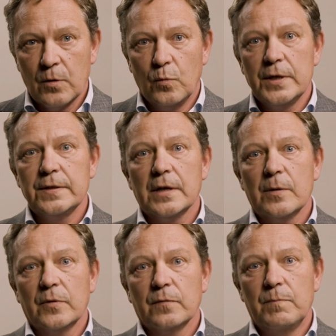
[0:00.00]
Which
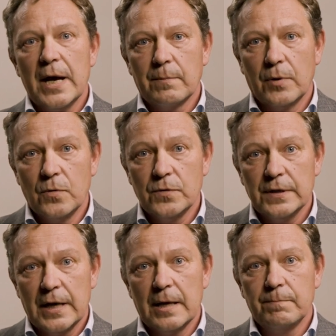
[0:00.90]
type of
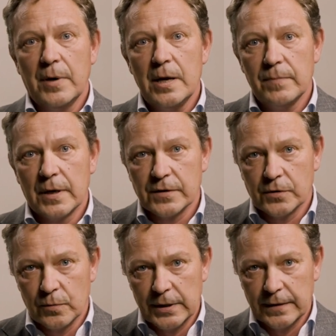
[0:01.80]
backbones and pipelines
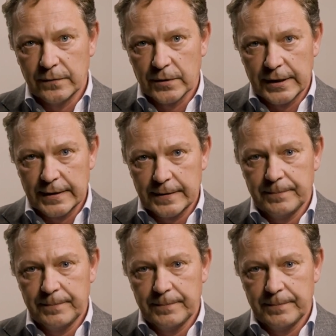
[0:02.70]
do we need for that?